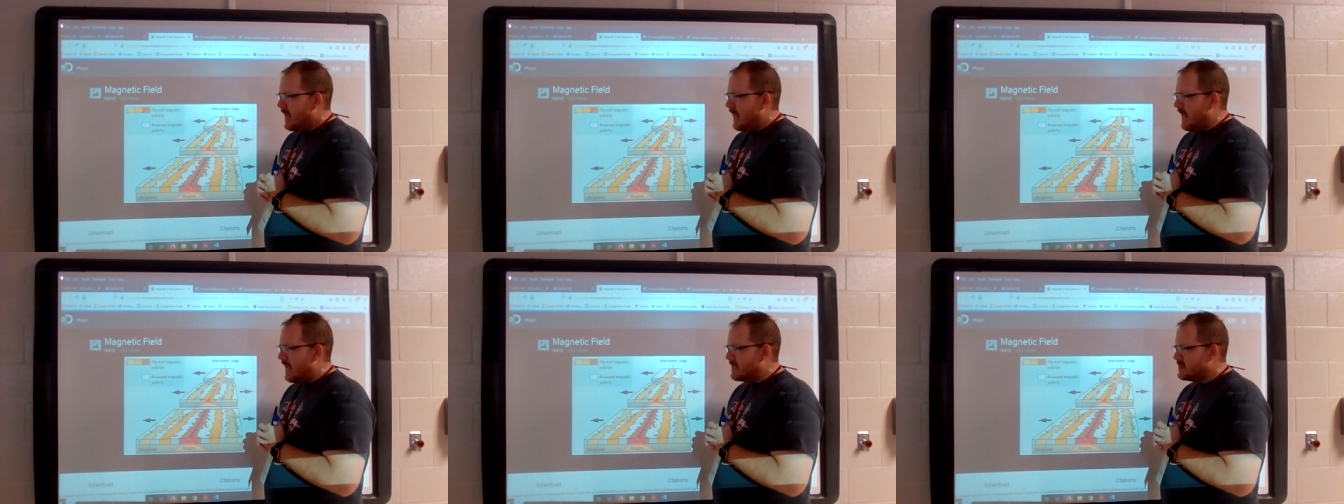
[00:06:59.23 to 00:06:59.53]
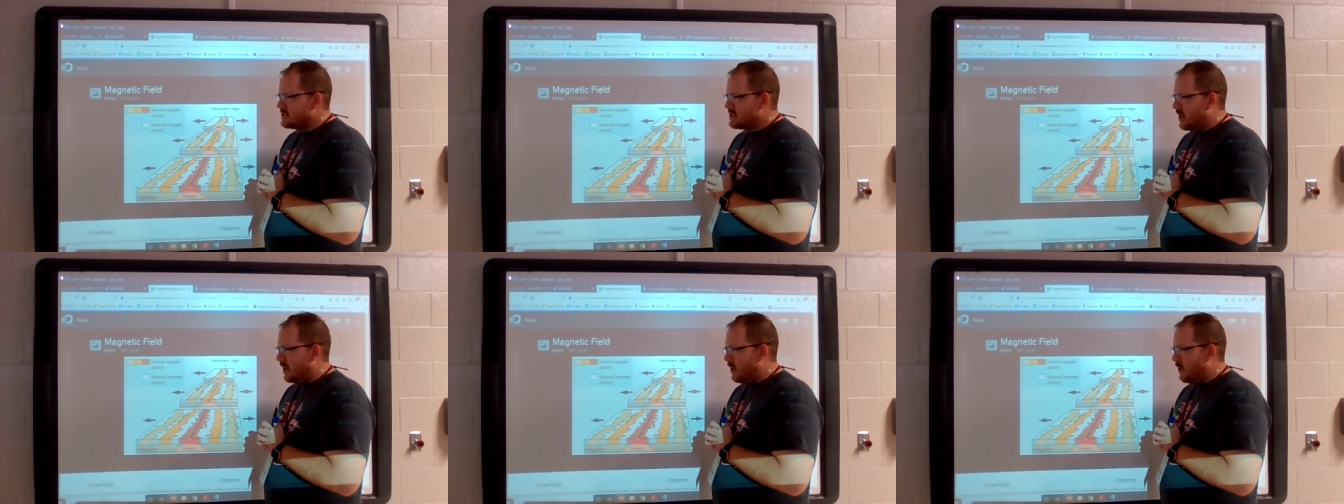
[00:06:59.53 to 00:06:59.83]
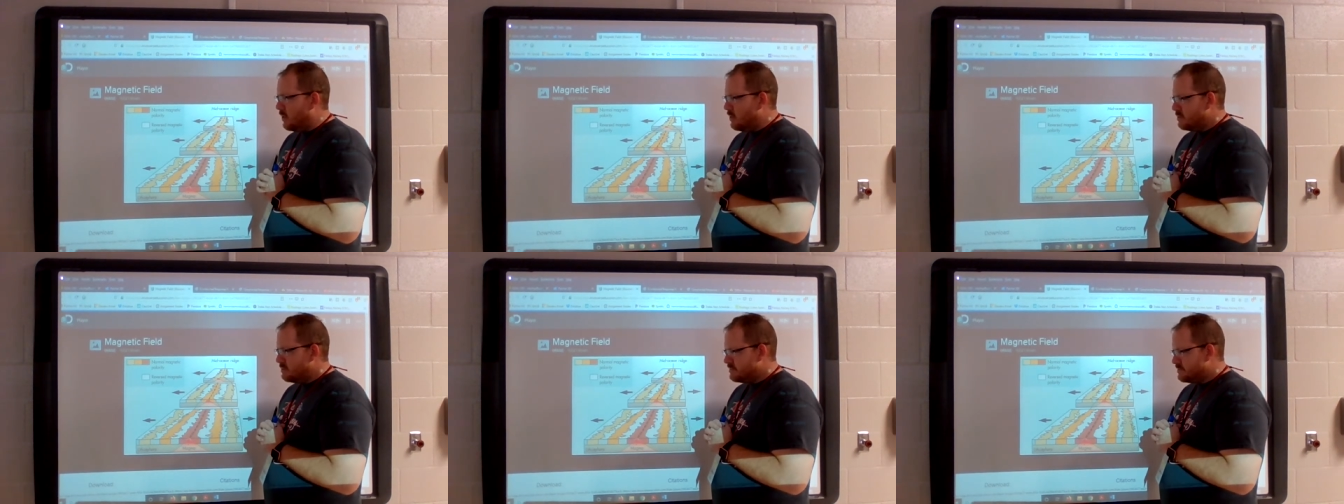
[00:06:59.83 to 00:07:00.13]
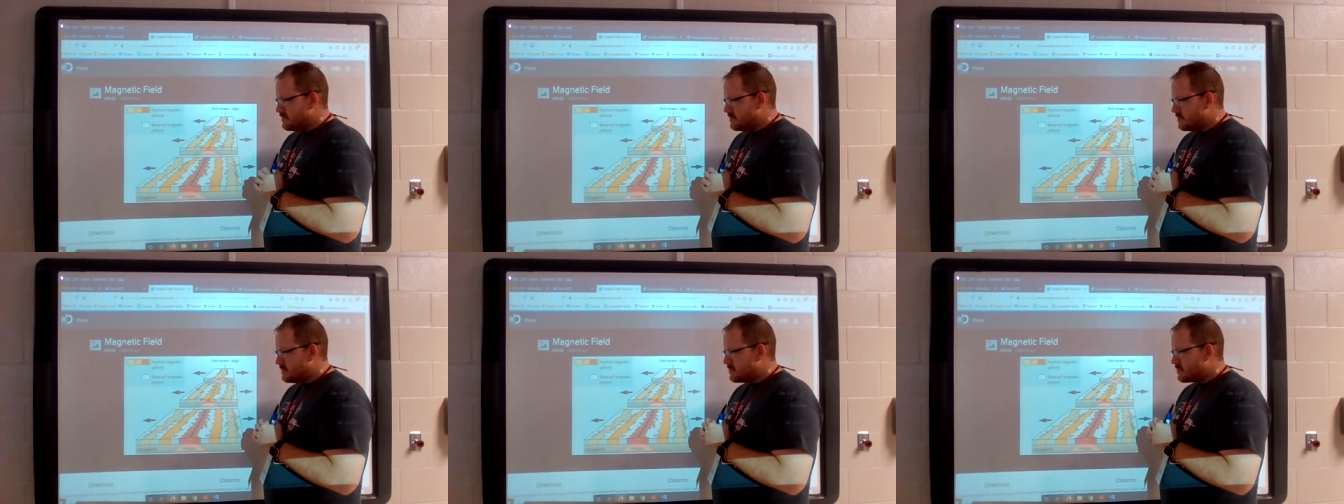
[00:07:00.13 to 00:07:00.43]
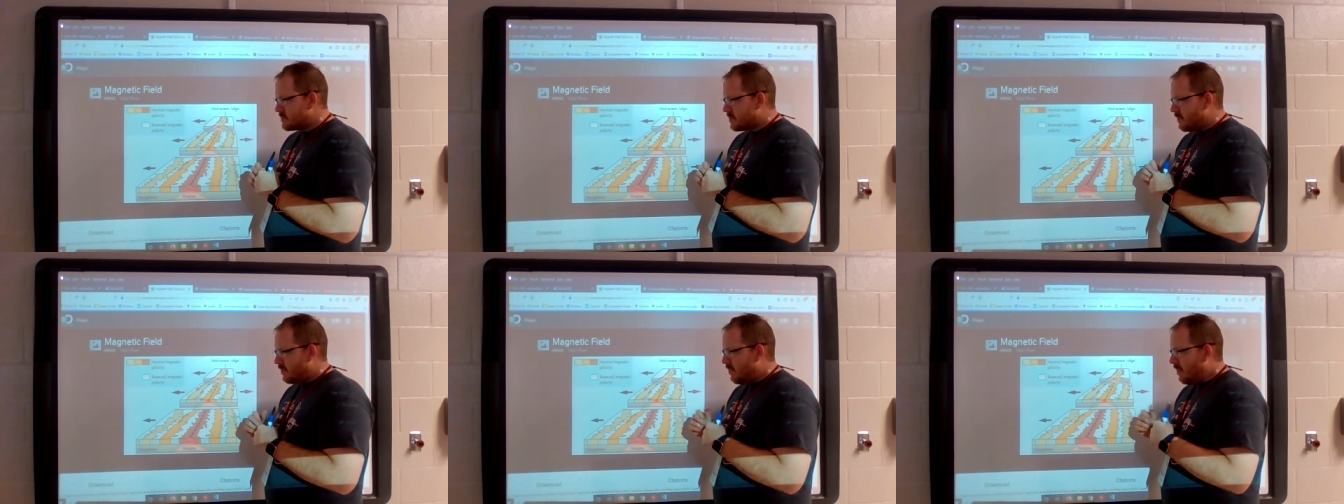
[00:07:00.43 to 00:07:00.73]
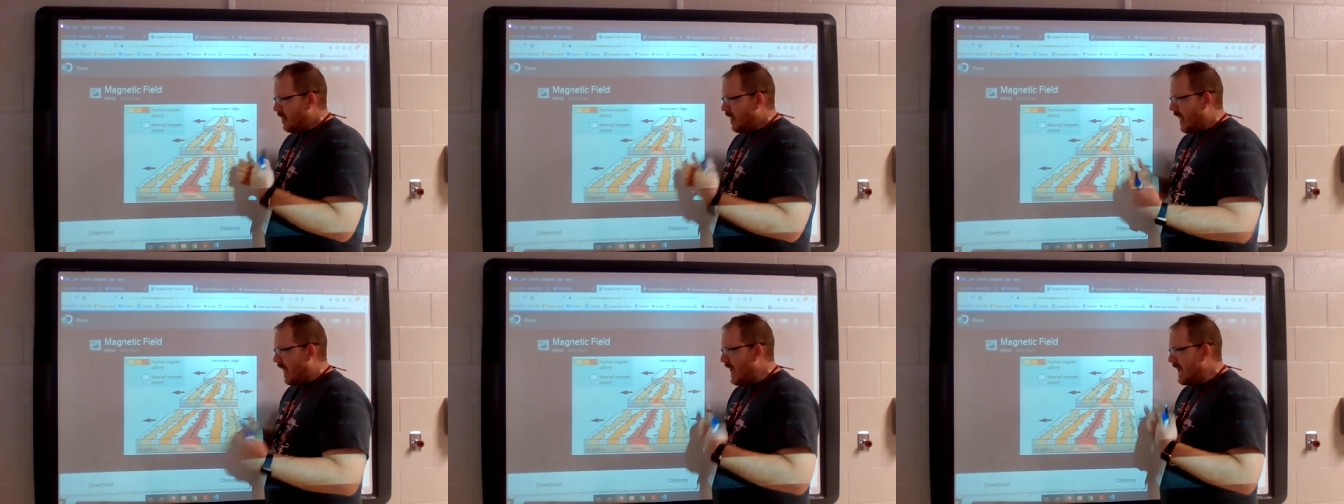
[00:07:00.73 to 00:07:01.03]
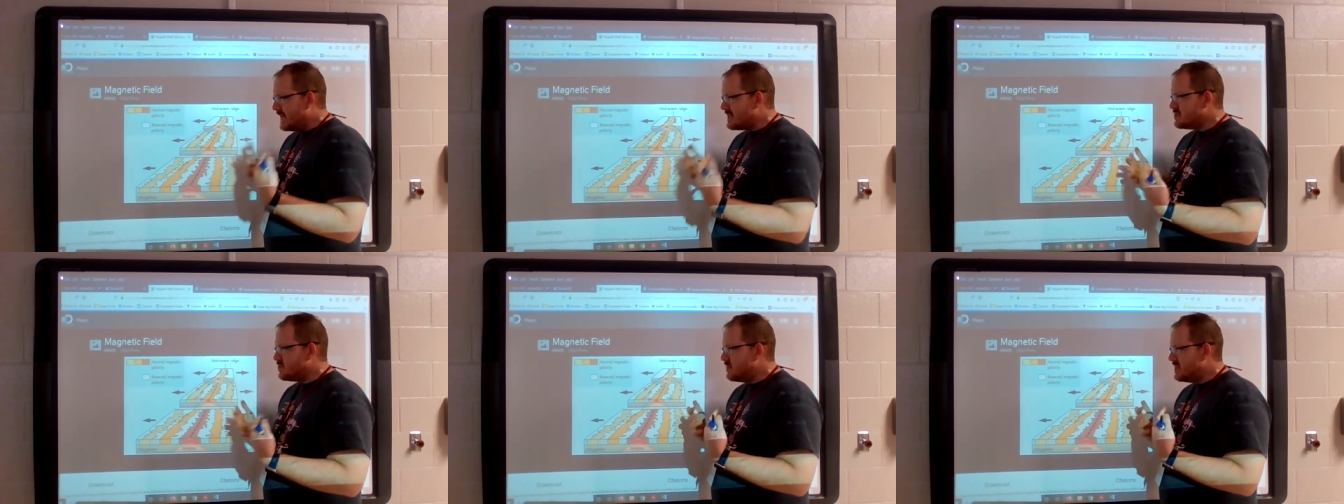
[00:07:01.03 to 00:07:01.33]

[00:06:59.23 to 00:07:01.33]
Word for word: And so, as